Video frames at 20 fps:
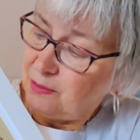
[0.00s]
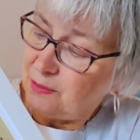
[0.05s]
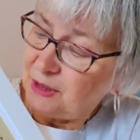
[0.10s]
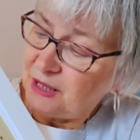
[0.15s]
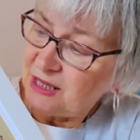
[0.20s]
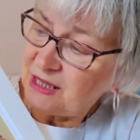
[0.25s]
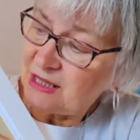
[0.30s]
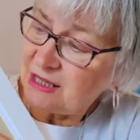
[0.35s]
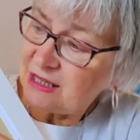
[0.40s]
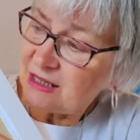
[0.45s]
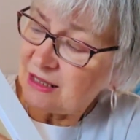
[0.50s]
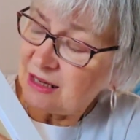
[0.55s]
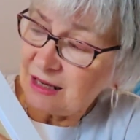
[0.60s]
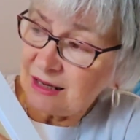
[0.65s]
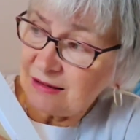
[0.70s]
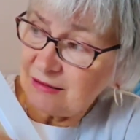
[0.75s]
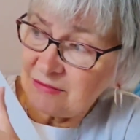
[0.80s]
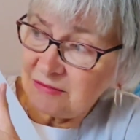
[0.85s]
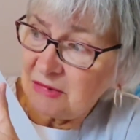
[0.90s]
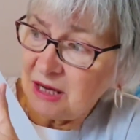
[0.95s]
but
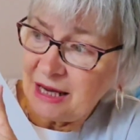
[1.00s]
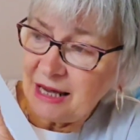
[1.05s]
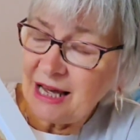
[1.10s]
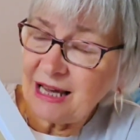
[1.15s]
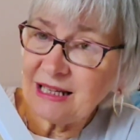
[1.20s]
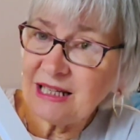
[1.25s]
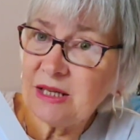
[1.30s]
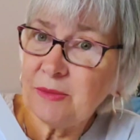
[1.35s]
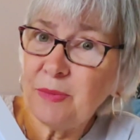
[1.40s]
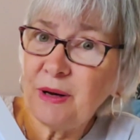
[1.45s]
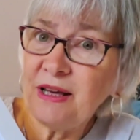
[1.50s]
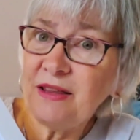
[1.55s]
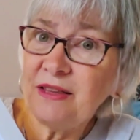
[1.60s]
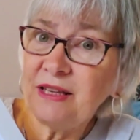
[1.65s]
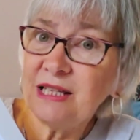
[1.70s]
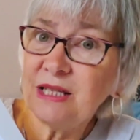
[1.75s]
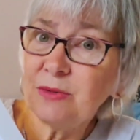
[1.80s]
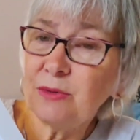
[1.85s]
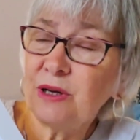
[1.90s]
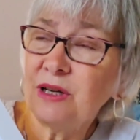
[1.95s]
I had to buy
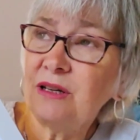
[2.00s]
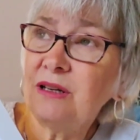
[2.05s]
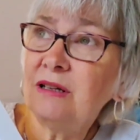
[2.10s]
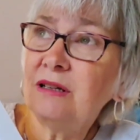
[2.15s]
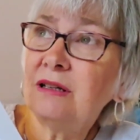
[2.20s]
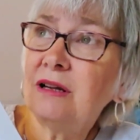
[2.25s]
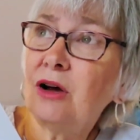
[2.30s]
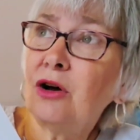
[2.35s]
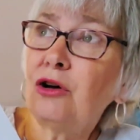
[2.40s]
this one